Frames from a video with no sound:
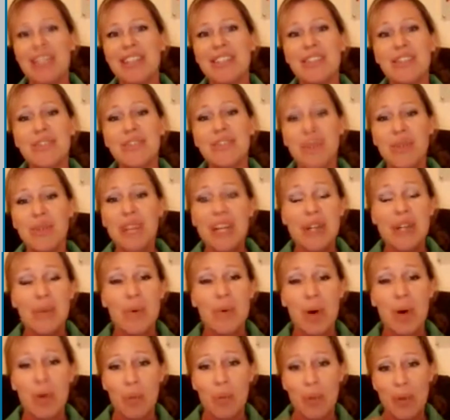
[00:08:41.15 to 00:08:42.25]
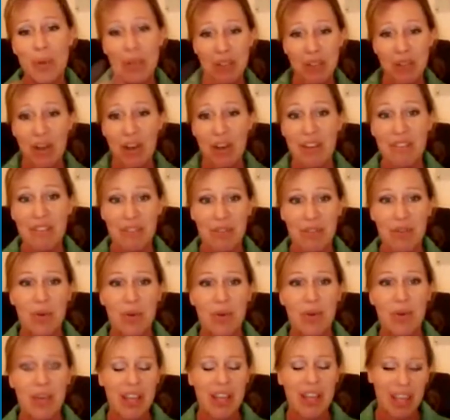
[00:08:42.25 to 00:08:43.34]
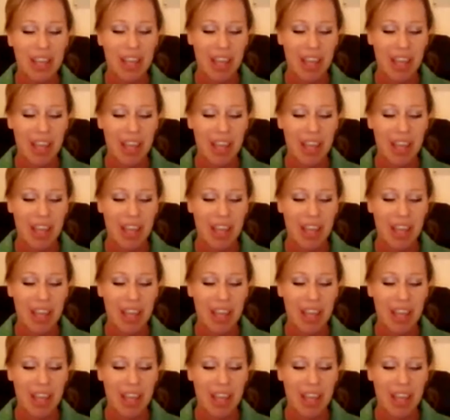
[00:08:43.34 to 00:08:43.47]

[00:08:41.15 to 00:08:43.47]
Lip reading: So this is really what we drive for.